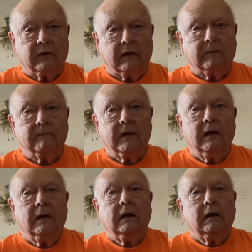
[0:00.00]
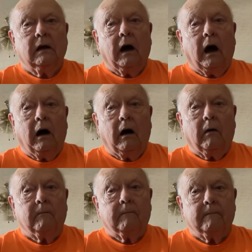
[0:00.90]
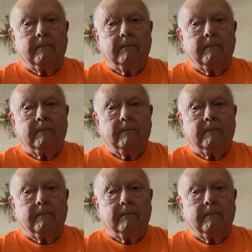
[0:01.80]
And um,